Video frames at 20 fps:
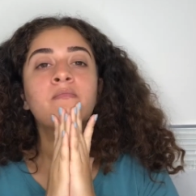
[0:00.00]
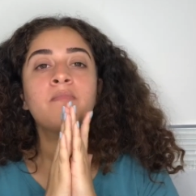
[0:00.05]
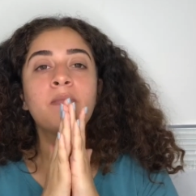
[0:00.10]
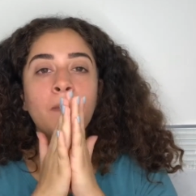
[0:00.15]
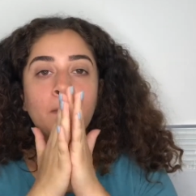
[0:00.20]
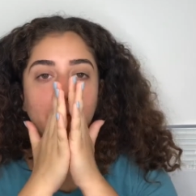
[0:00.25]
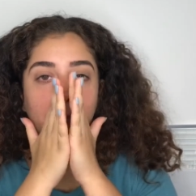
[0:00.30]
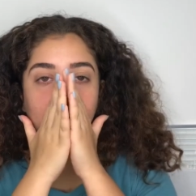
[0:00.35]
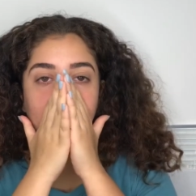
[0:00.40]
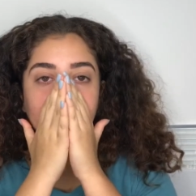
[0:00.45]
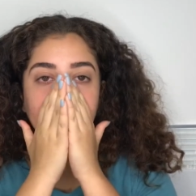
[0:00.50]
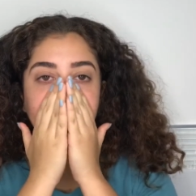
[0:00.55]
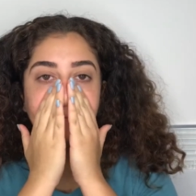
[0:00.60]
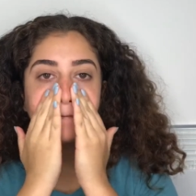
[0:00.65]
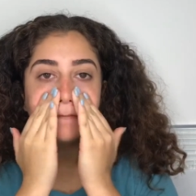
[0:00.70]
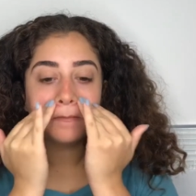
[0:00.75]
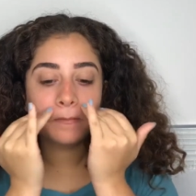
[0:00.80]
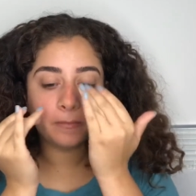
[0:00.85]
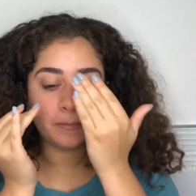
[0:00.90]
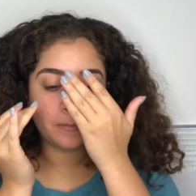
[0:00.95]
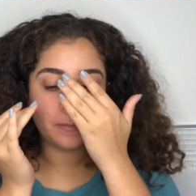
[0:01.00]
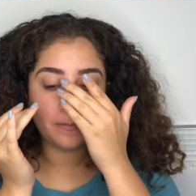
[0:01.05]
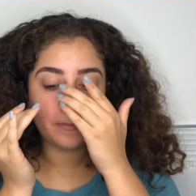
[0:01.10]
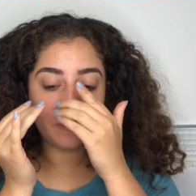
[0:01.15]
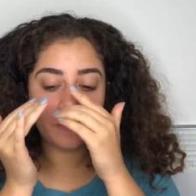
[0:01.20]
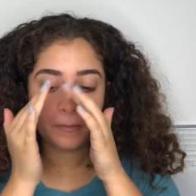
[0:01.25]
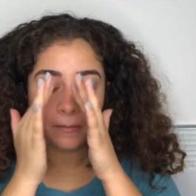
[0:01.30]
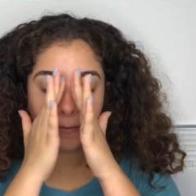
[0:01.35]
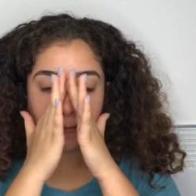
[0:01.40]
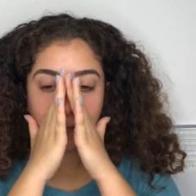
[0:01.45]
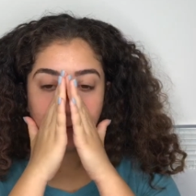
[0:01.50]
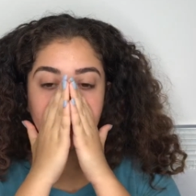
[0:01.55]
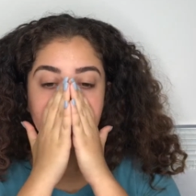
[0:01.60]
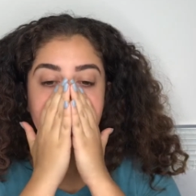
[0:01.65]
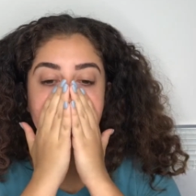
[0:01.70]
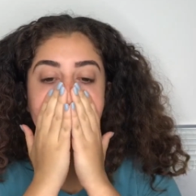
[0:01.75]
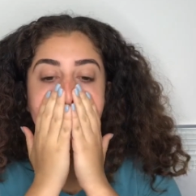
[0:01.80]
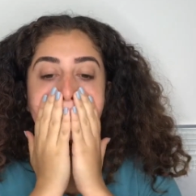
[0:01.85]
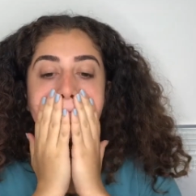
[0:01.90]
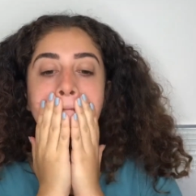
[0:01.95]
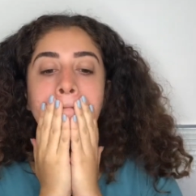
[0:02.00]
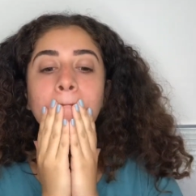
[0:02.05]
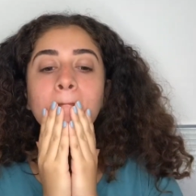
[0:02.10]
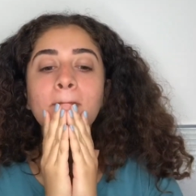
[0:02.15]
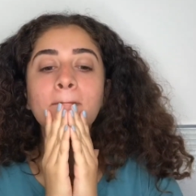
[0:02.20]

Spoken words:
Porefessional Matte Rescue by